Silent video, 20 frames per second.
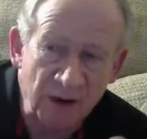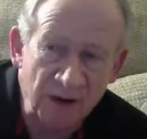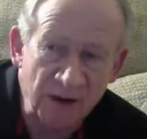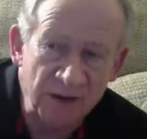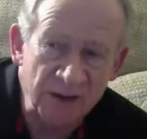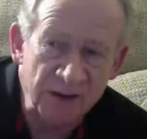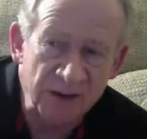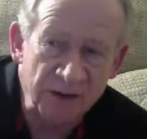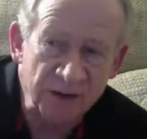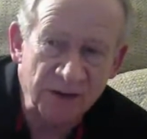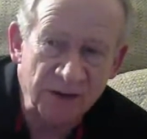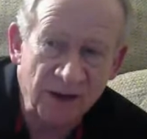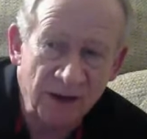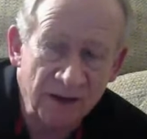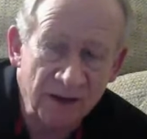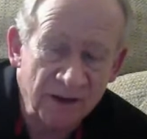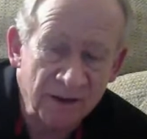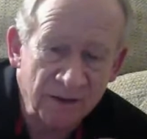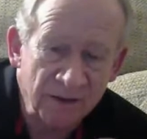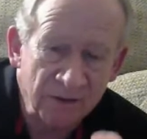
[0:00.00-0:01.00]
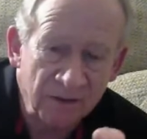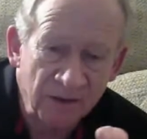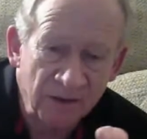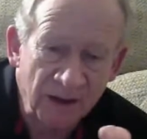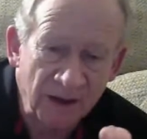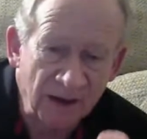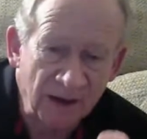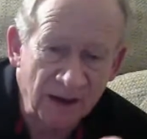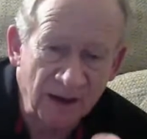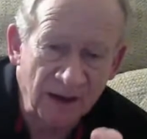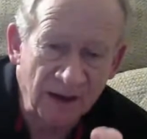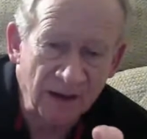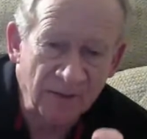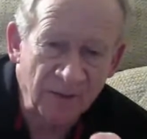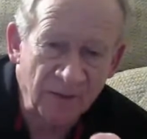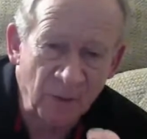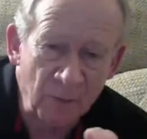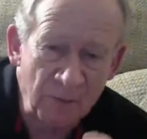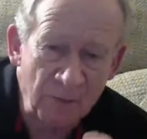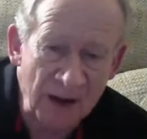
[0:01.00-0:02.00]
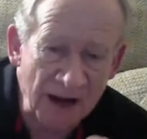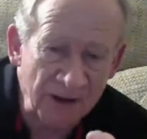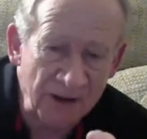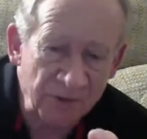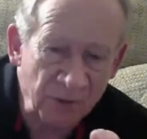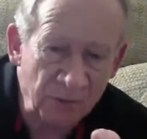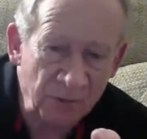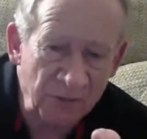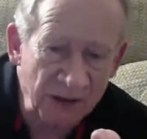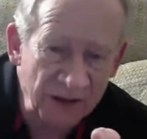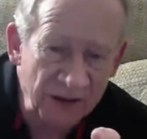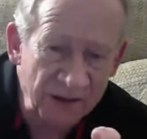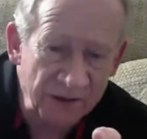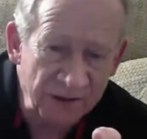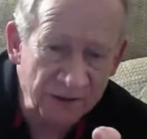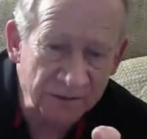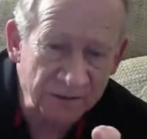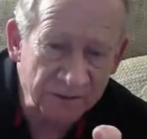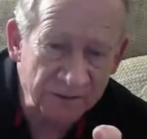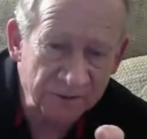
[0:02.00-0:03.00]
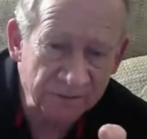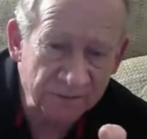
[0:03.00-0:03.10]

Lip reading: punished for masturbation.